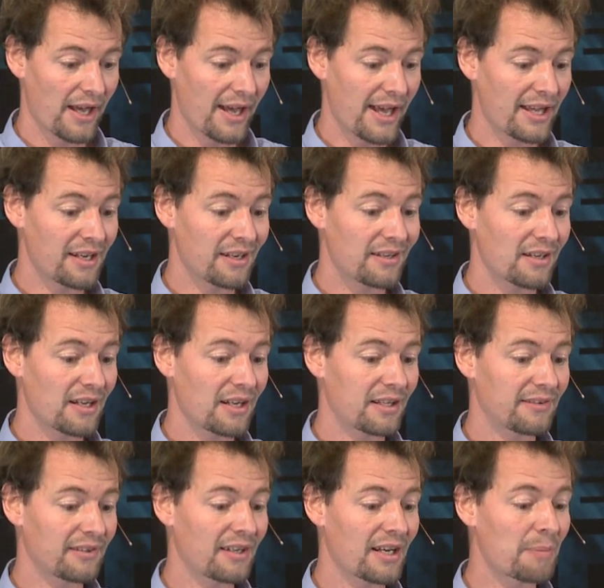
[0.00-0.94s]
And
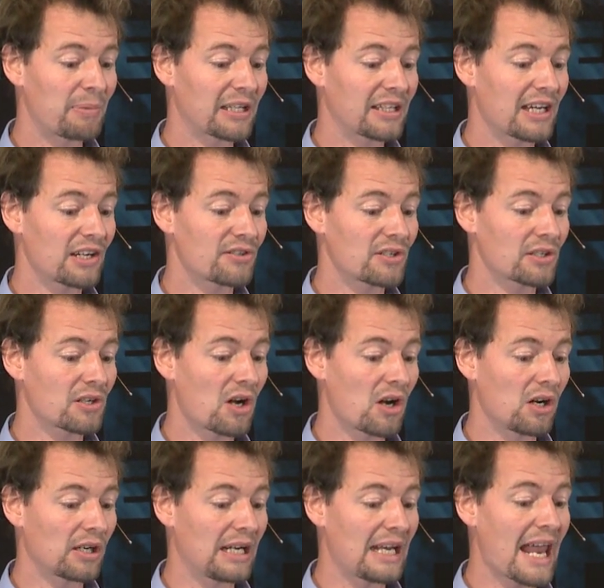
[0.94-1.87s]
it's an application
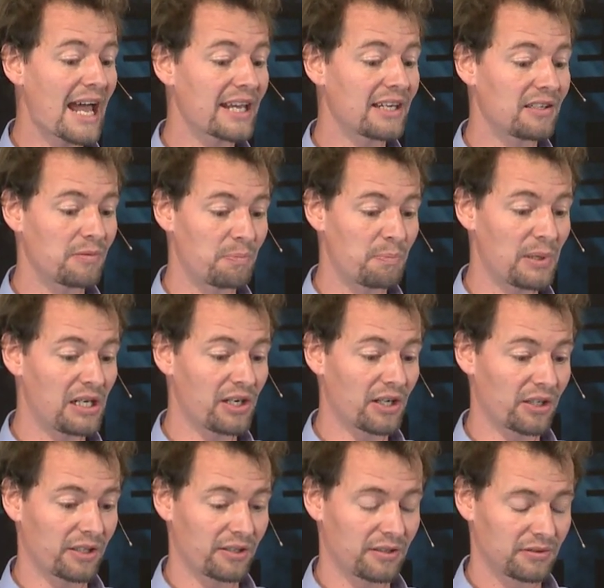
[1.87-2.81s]
called Light
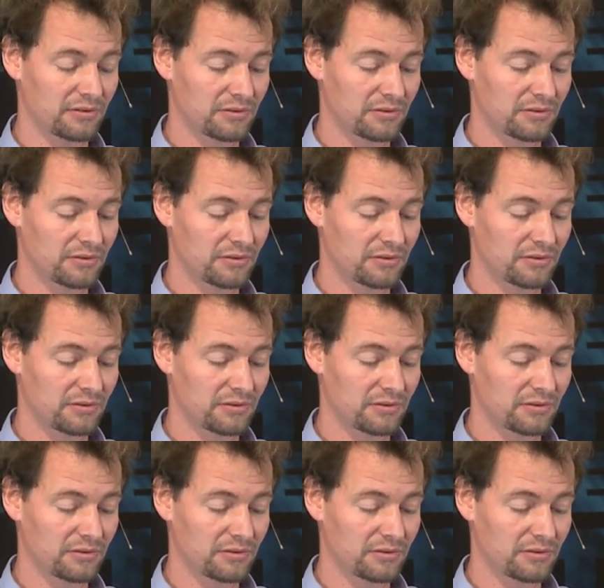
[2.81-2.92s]
Billiard.